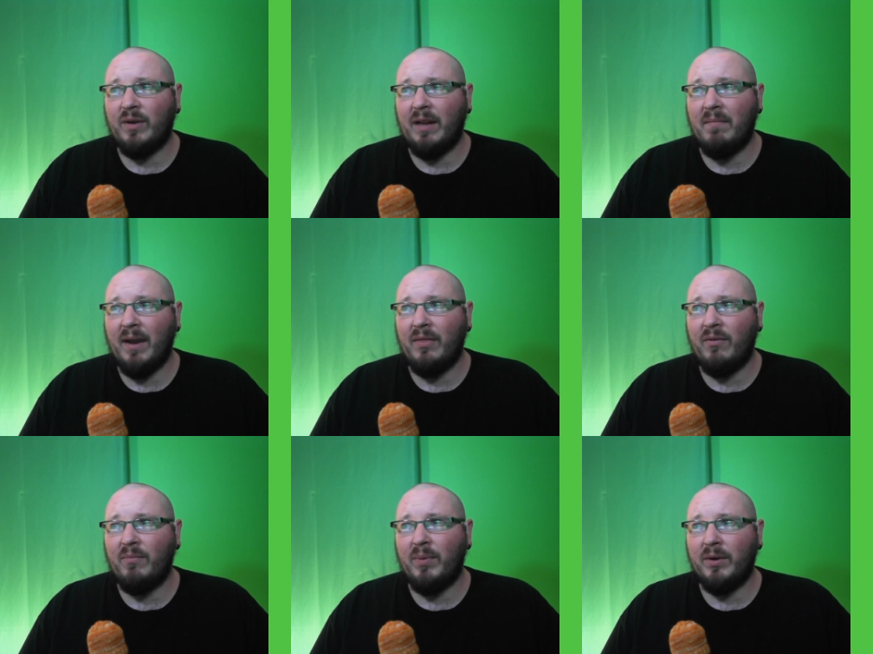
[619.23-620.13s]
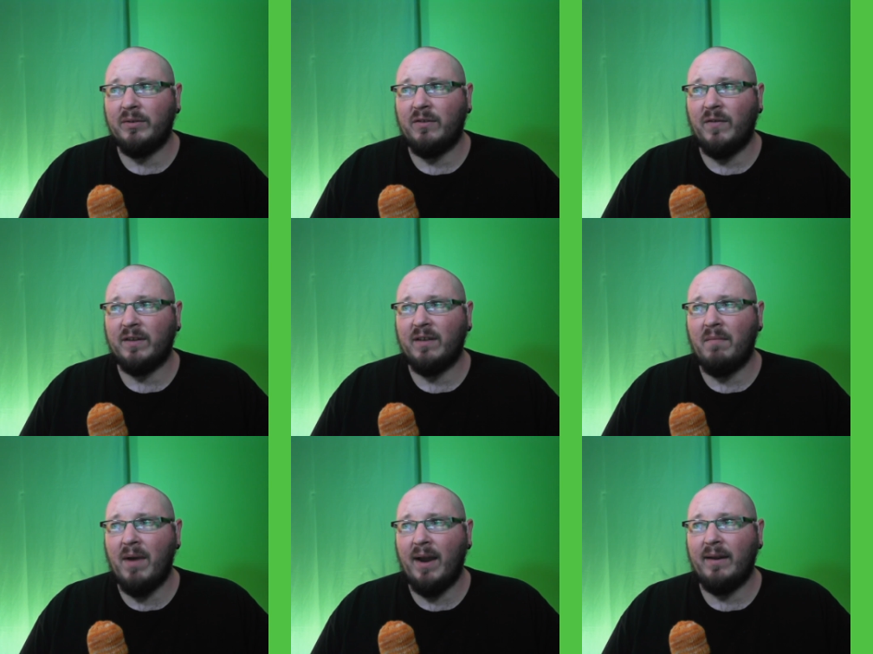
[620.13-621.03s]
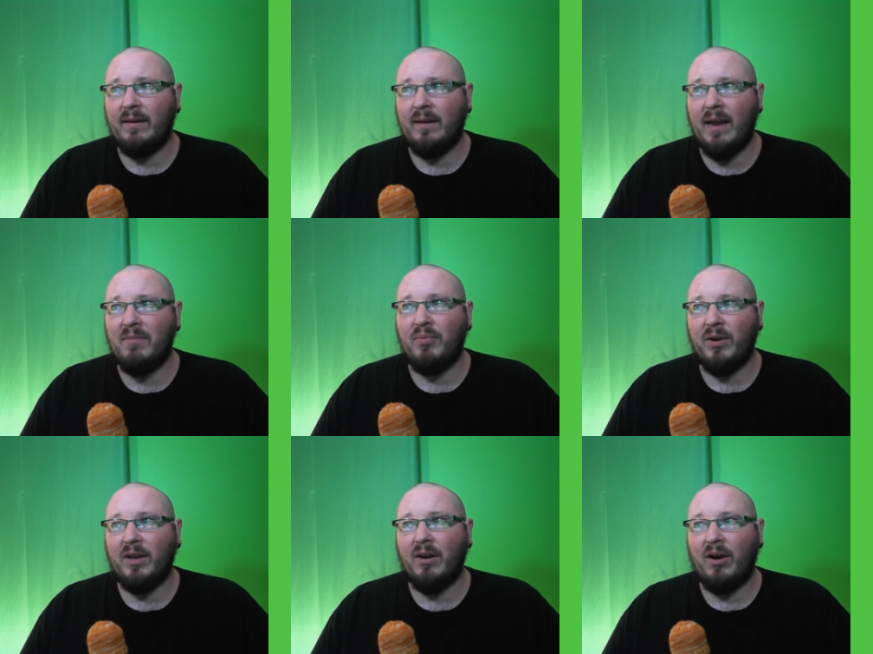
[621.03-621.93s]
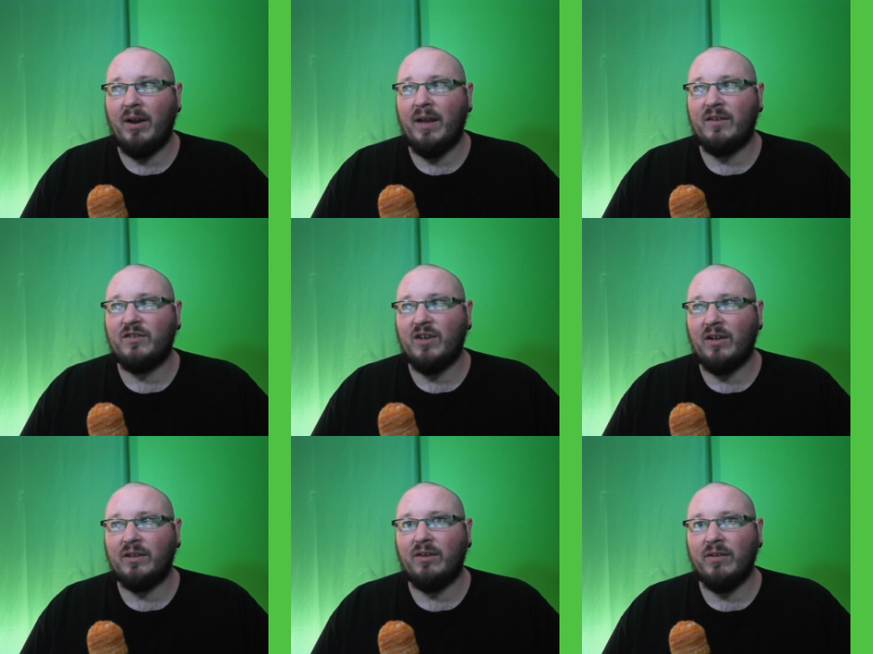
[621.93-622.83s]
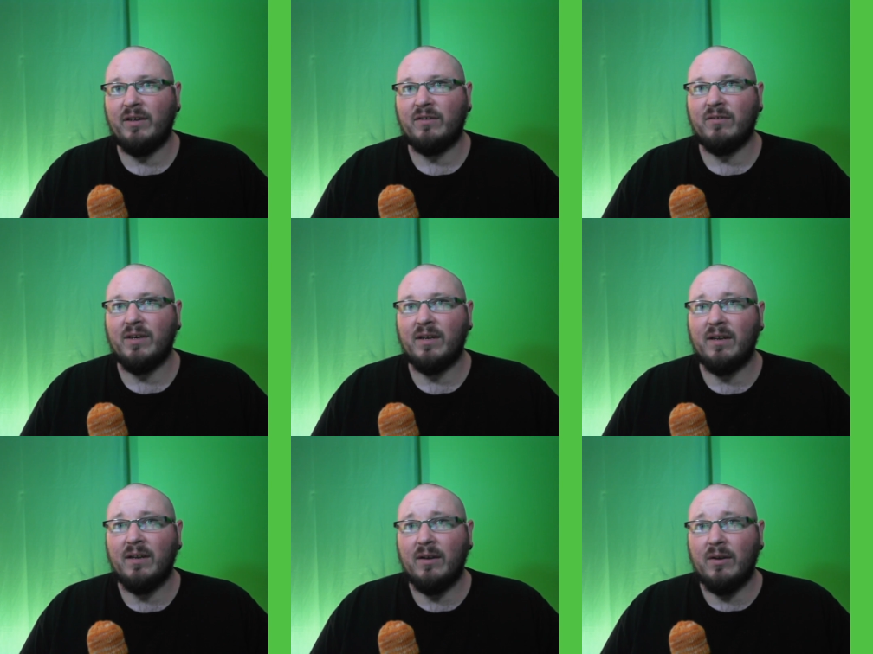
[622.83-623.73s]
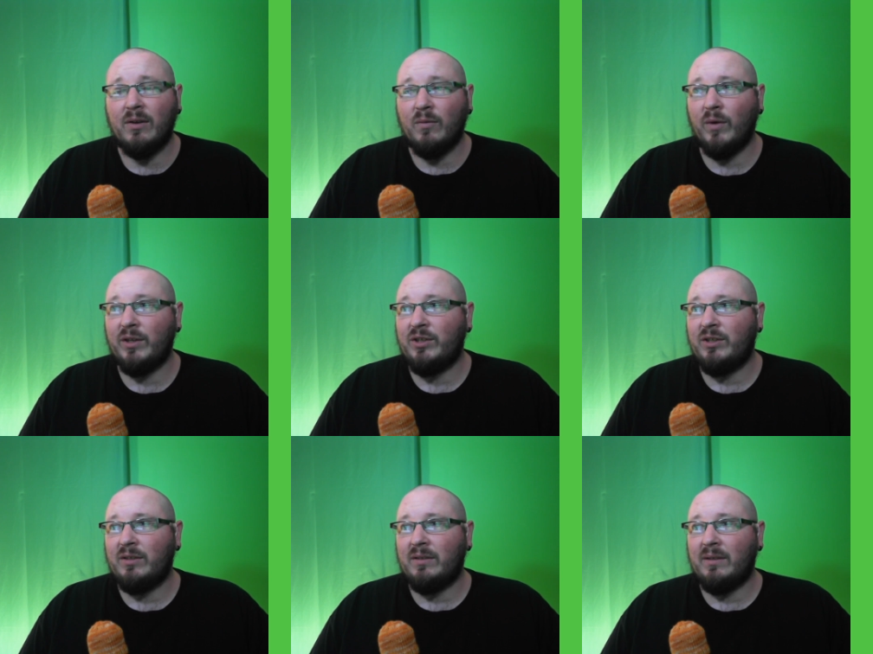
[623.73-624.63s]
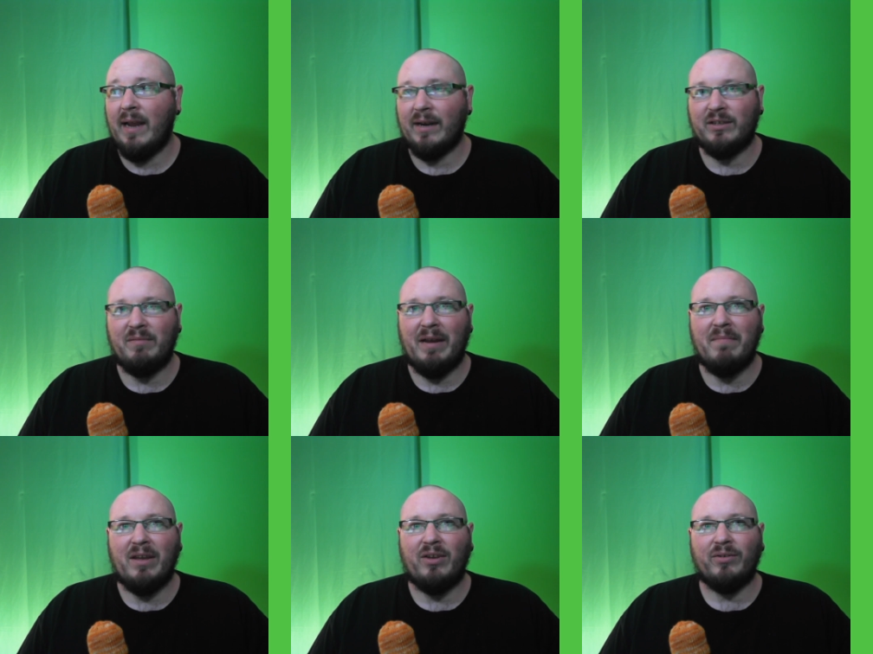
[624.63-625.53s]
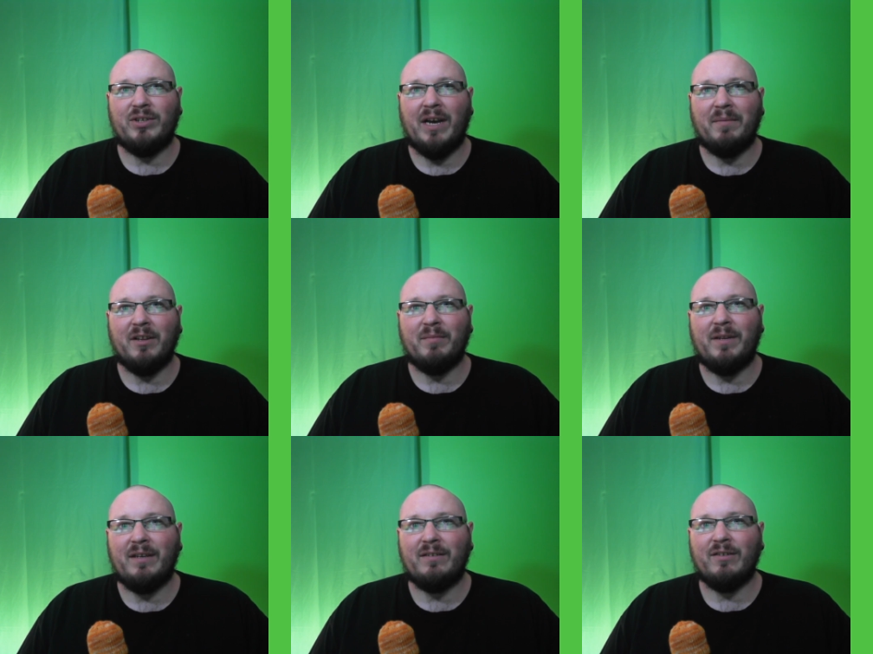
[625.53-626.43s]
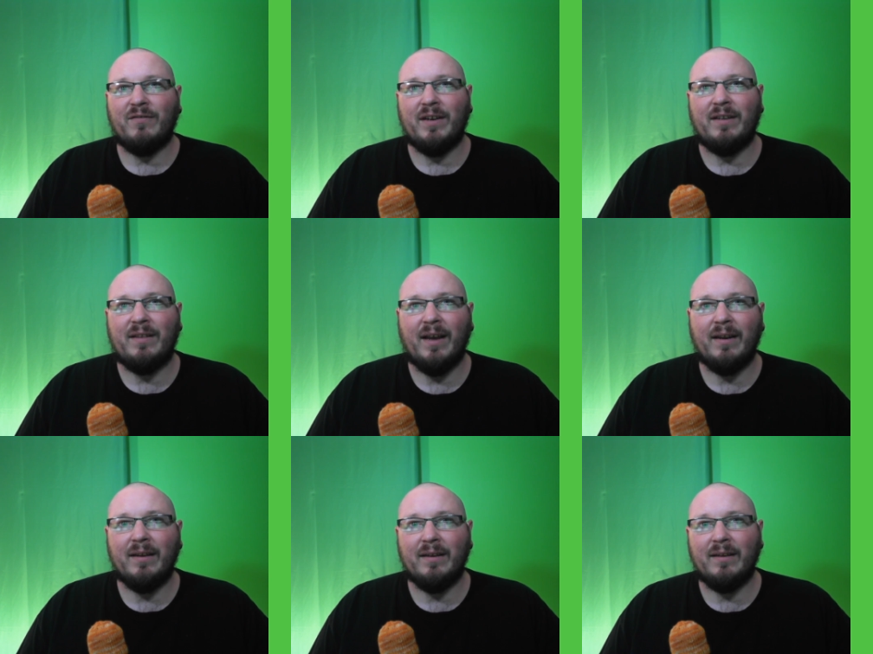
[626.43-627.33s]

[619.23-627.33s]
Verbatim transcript: running mine through post, fixing mine, and putting it on a solid green screen, which actually might make your job a little bit easier if I did that.